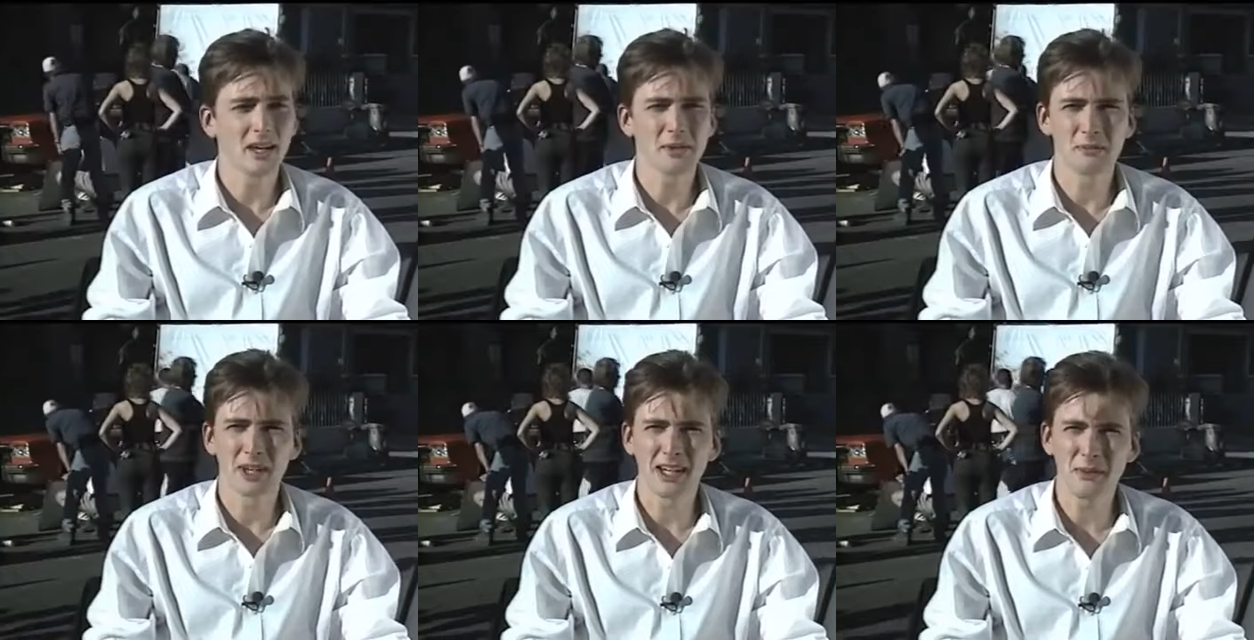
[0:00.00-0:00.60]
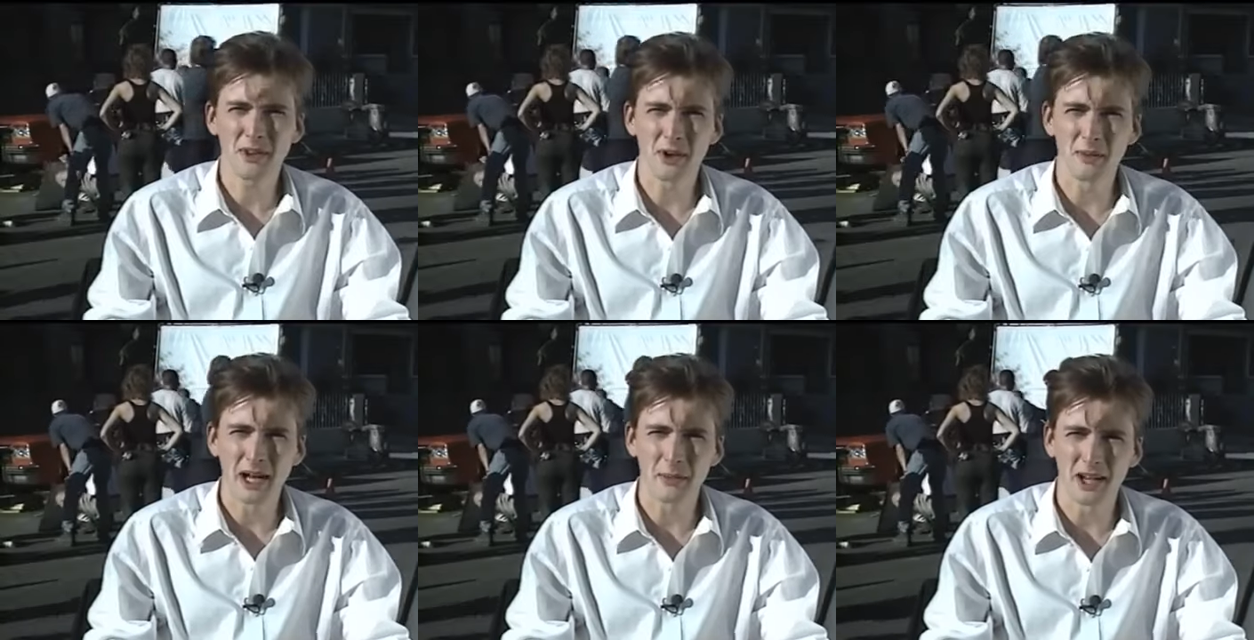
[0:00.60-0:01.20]
I'm completely without a
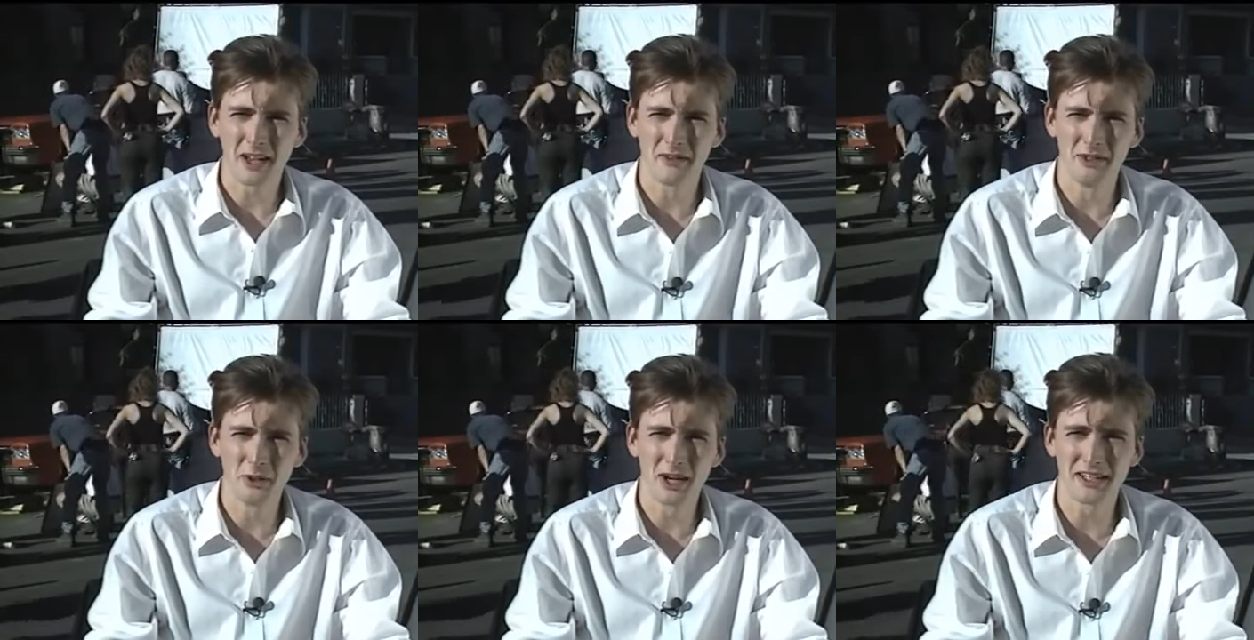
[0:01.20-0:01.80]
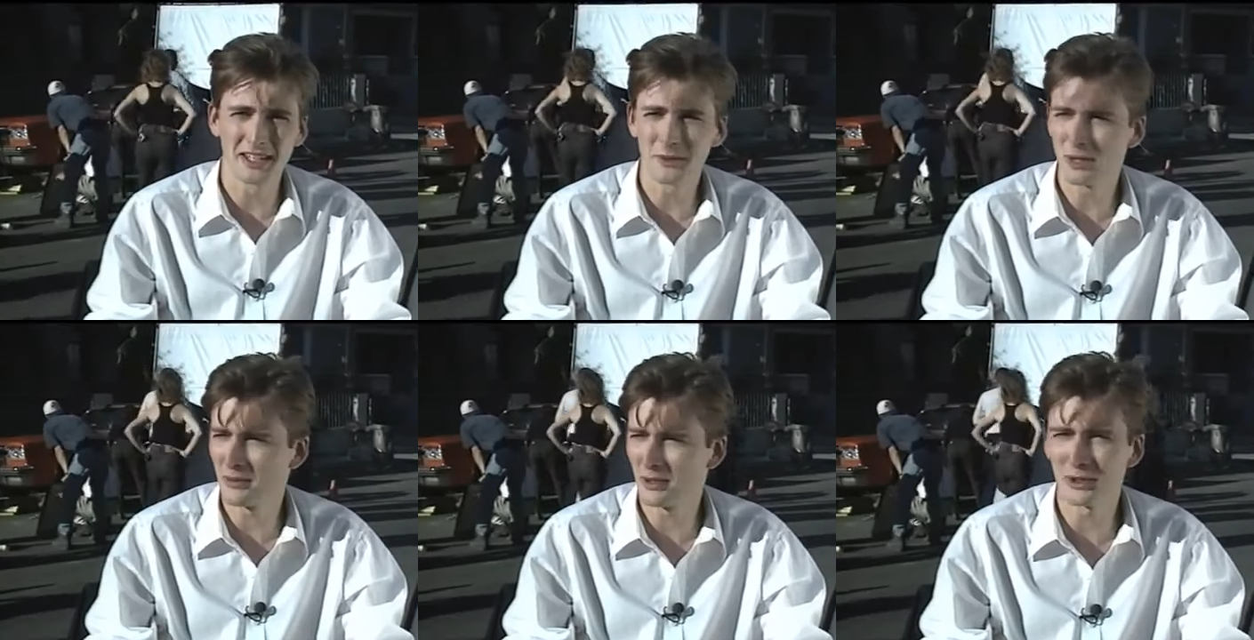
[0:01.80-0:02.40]
map. I have no idea
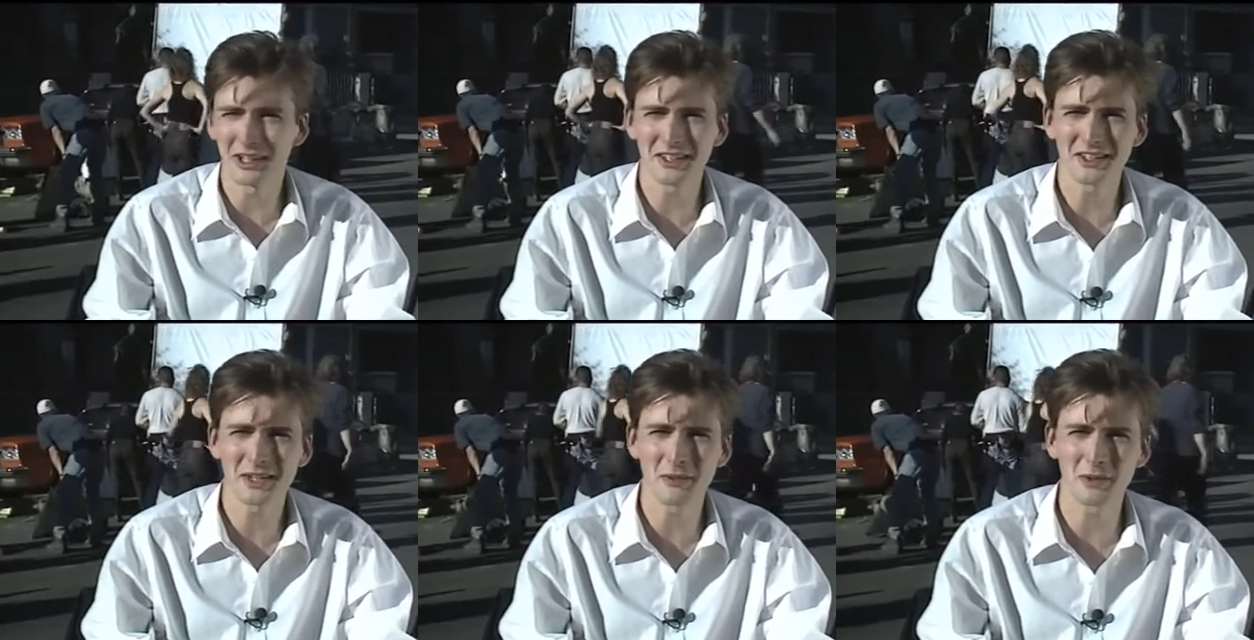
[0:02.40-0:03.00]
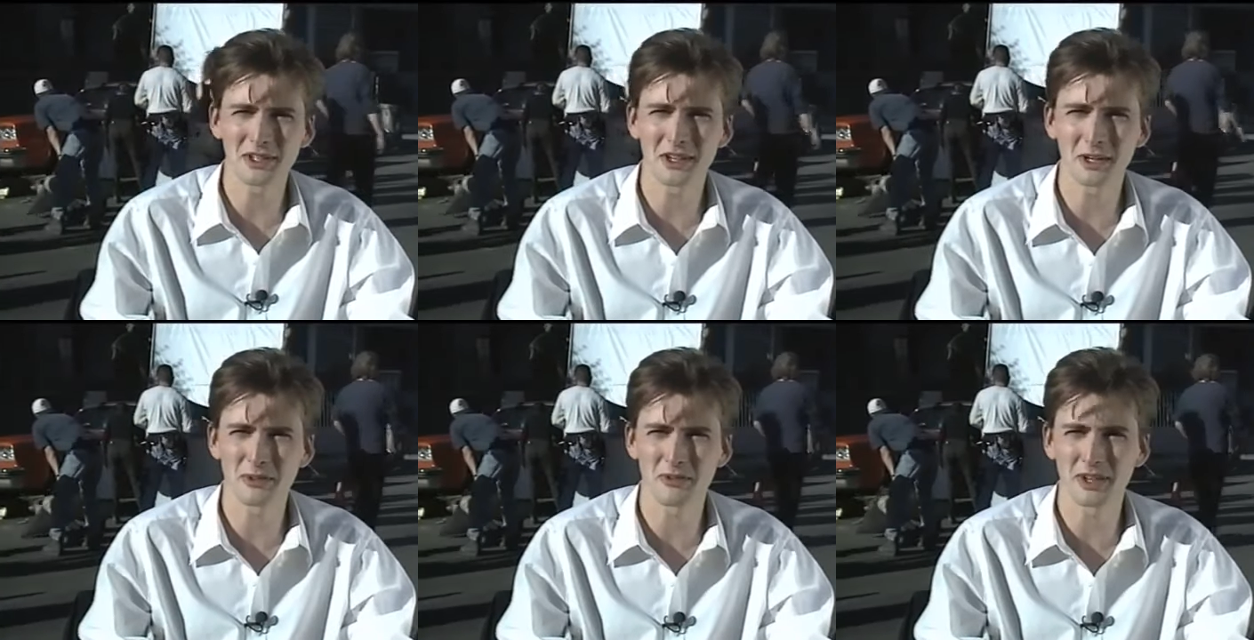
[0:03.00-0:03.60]
where I'm going each day when we turn
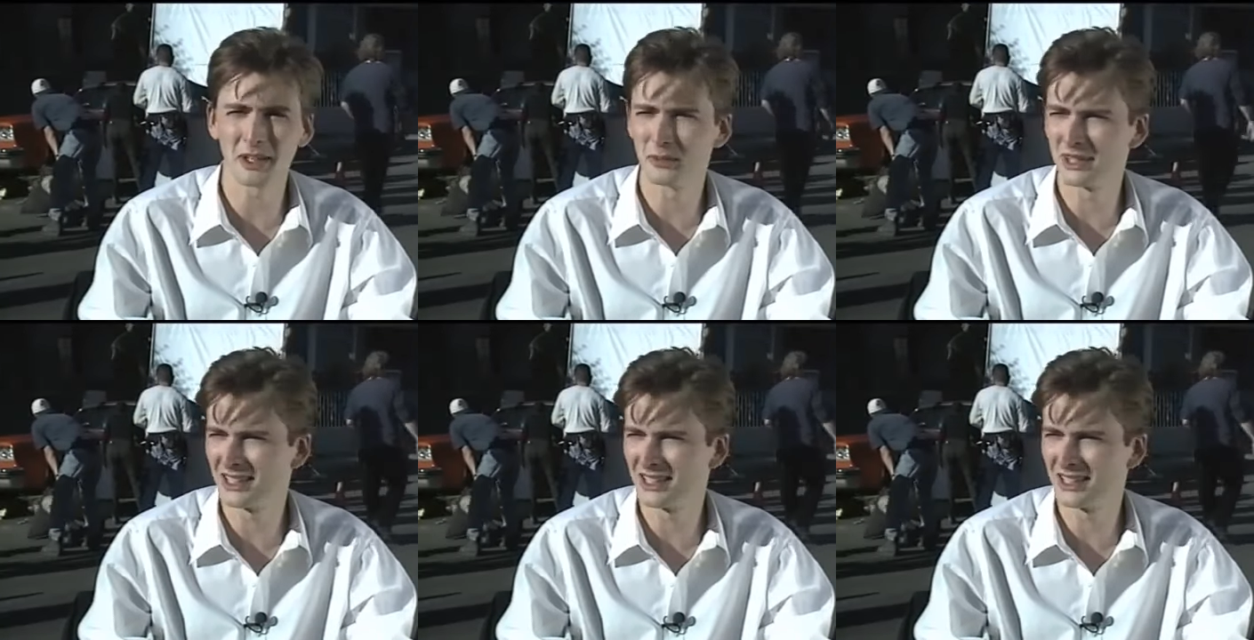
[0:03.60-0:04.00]
up to film.